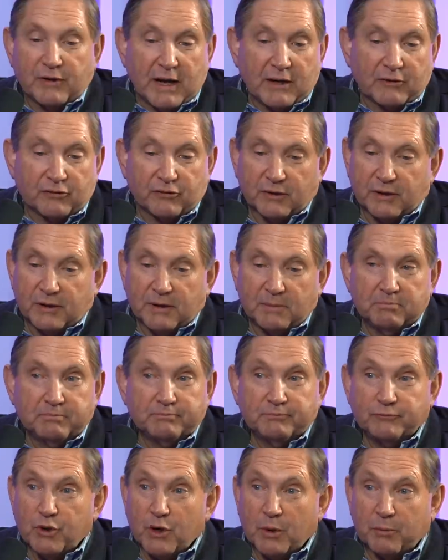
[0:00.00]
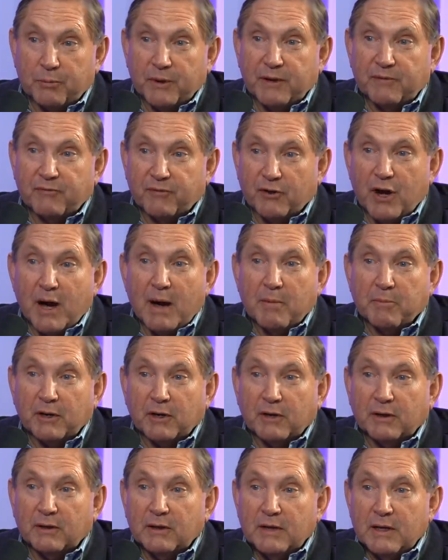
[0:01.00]
actually pretty
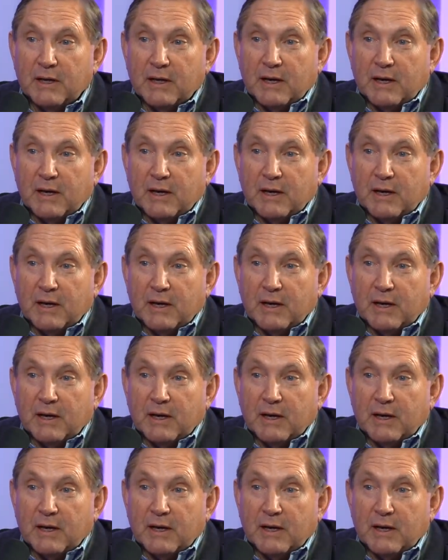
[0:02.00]
phenomenal.